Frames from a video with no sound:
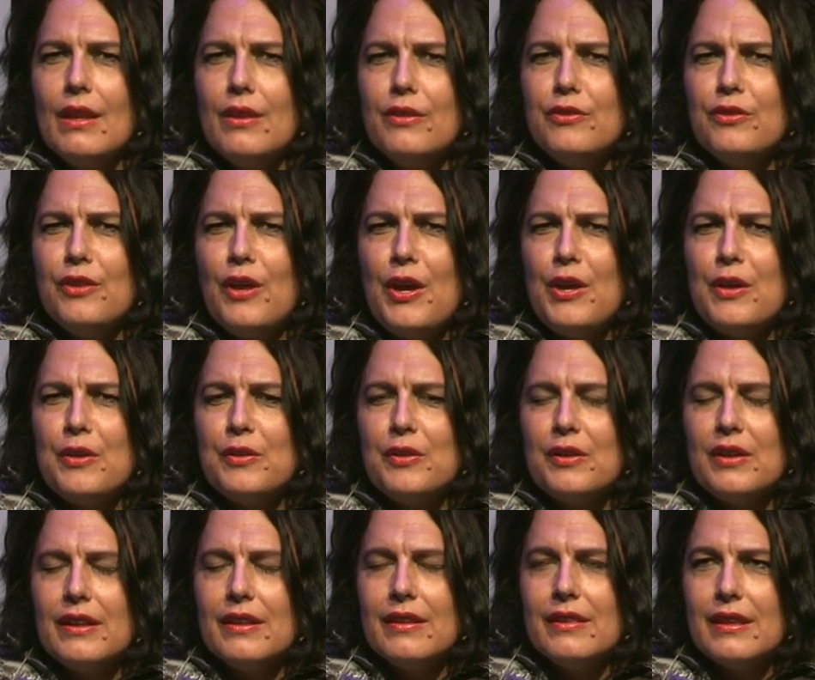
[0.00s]
So
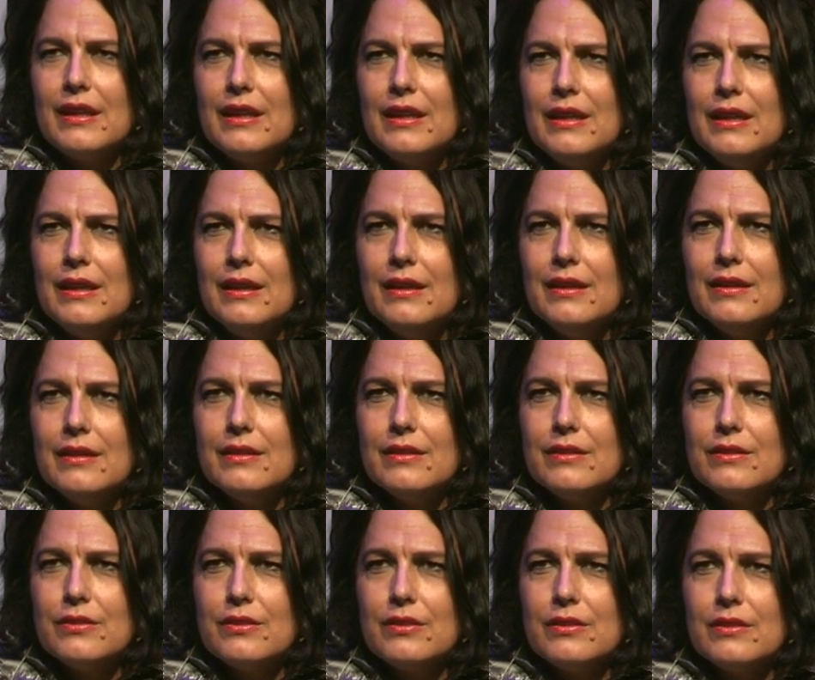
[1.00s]
the
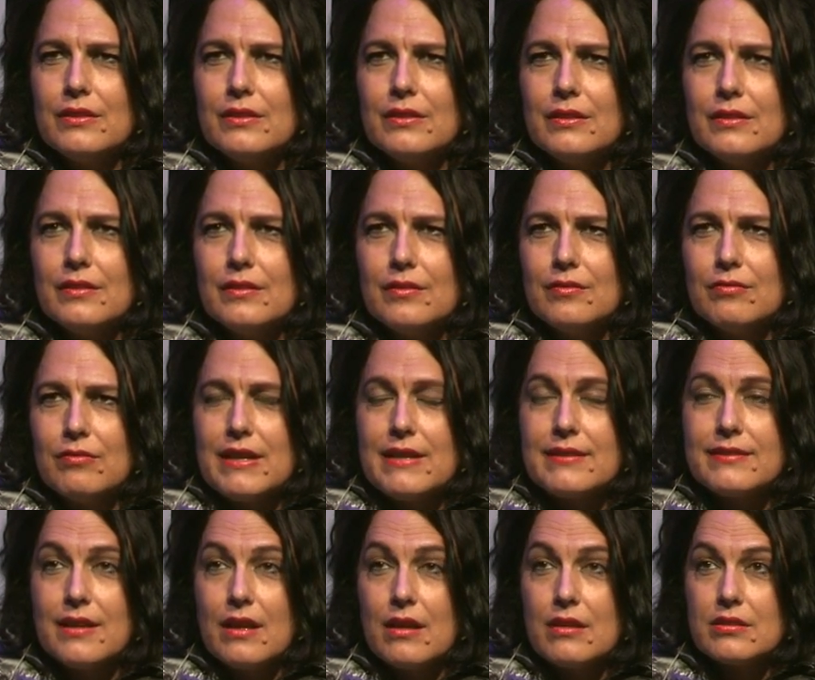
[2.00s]

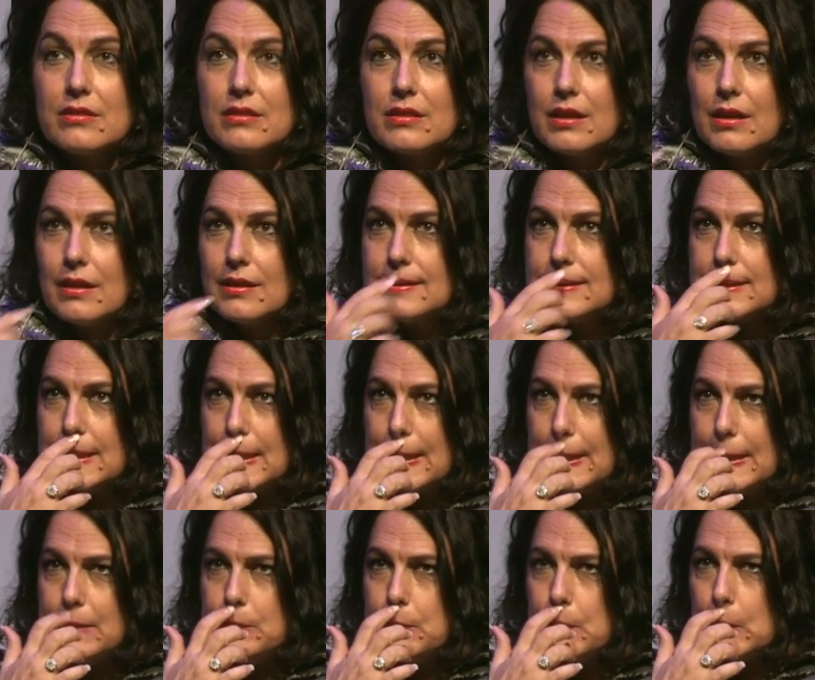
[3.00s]
research that I
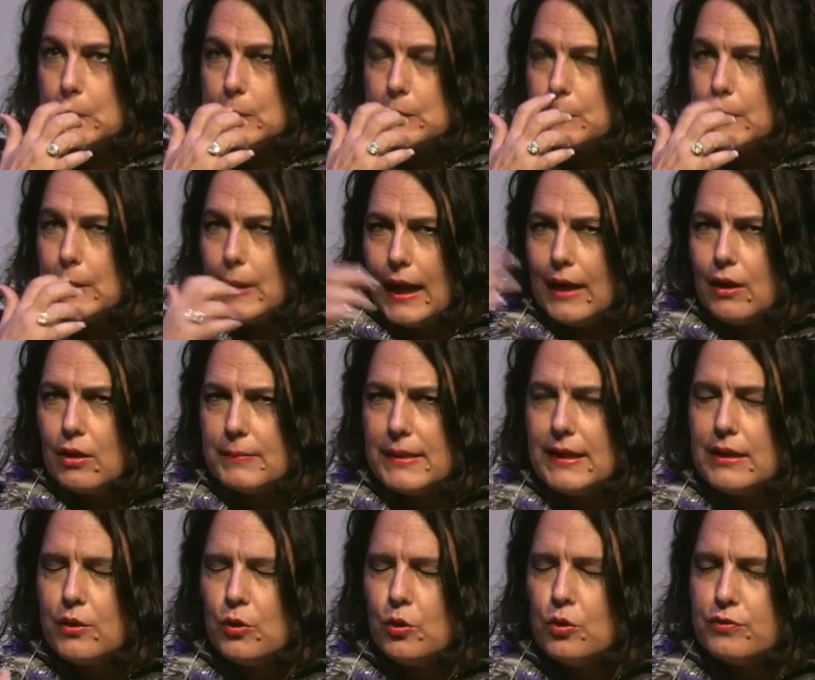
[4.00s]
did was, well, hang on a
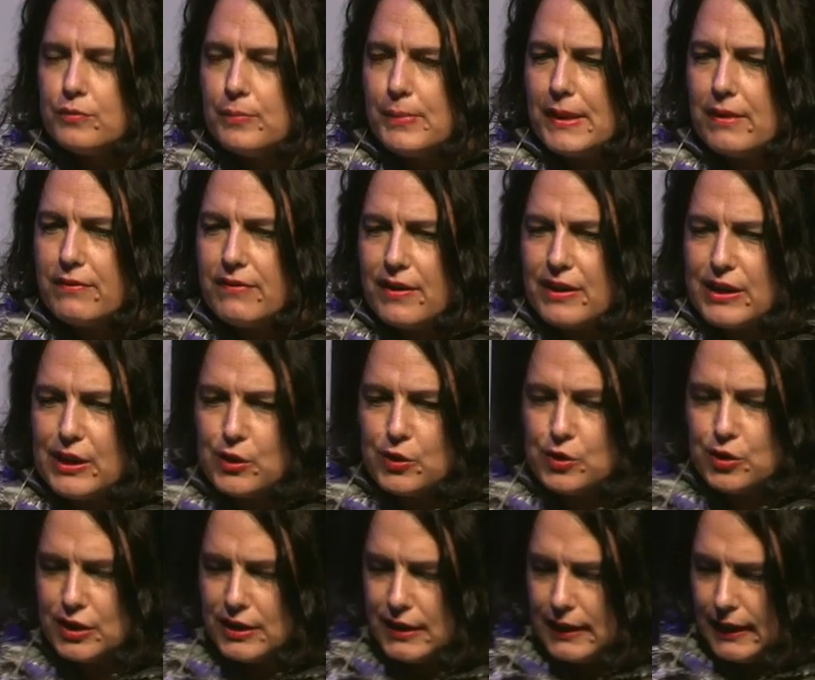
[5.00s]
minute, Court of Appeal, very
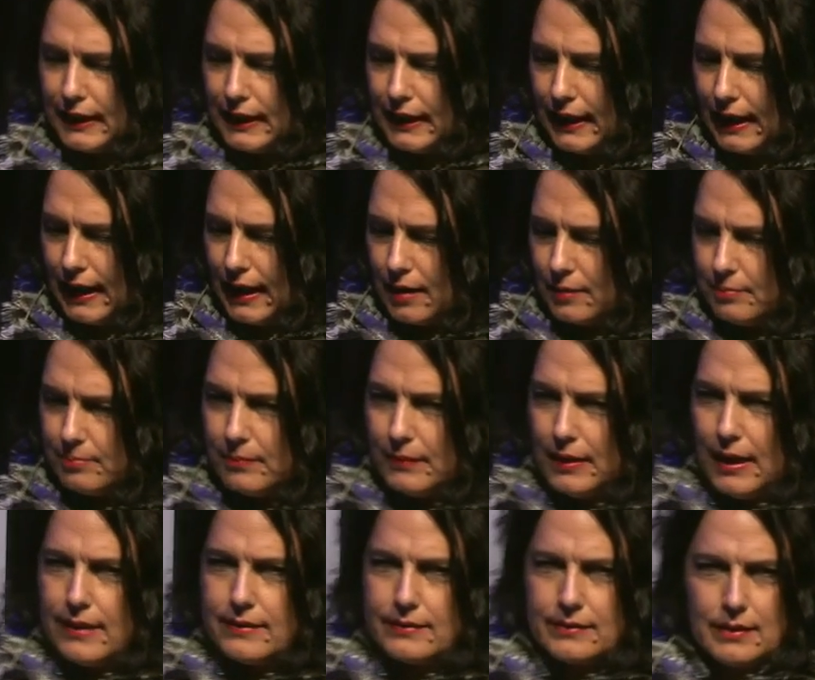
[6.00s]
good.
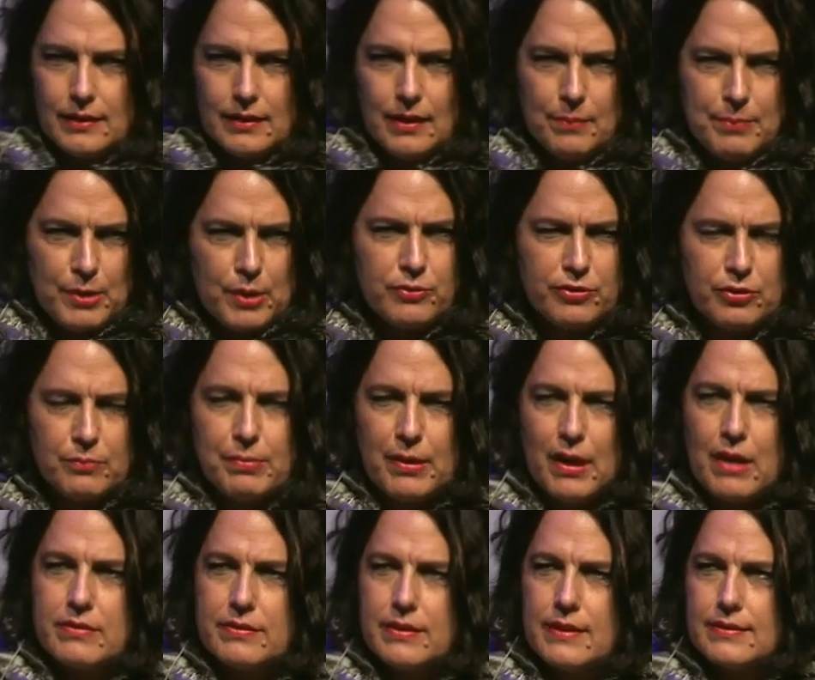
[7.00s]
Abusive
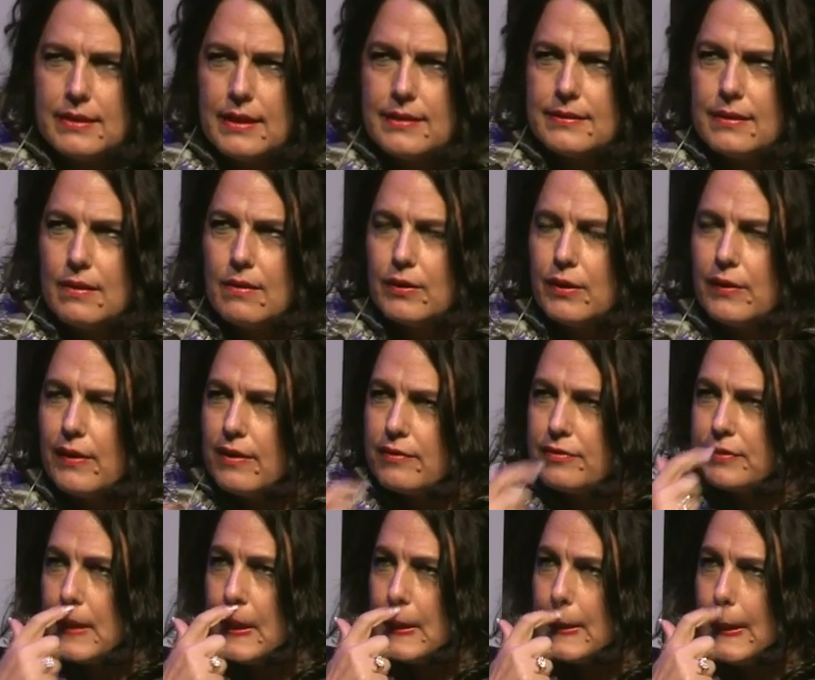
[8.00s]
process, let's argue
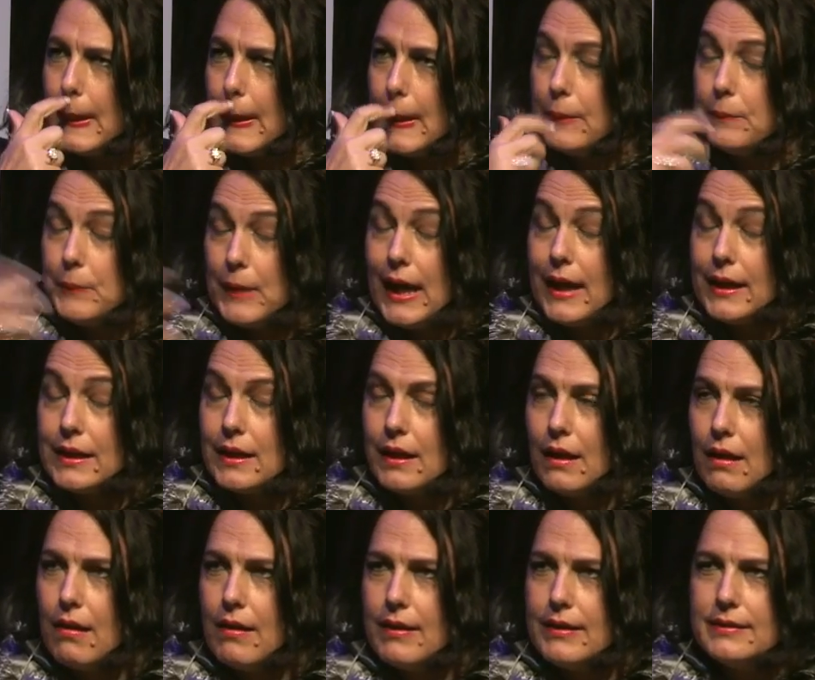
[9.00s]
that for our client. We had a
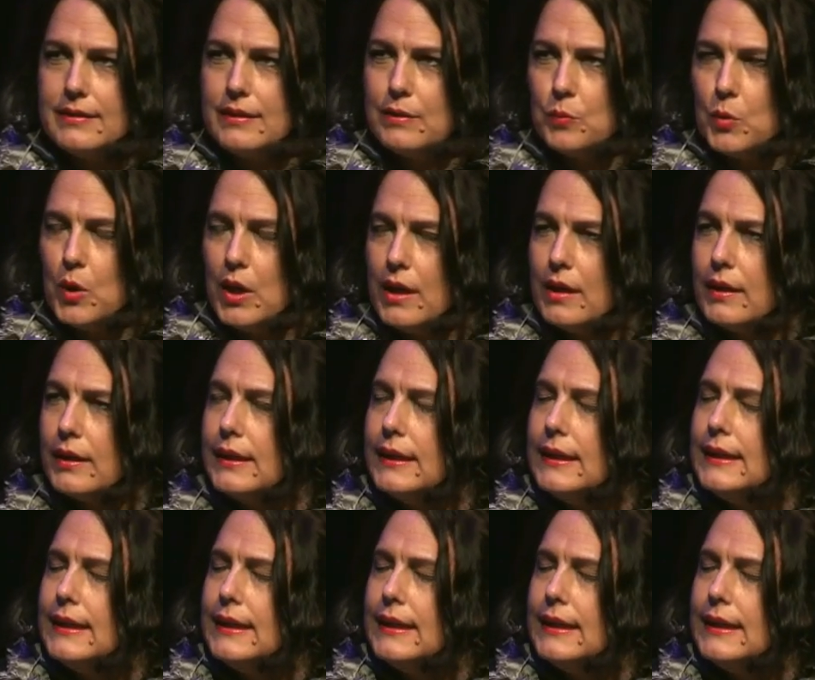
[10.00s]
client, didn't work.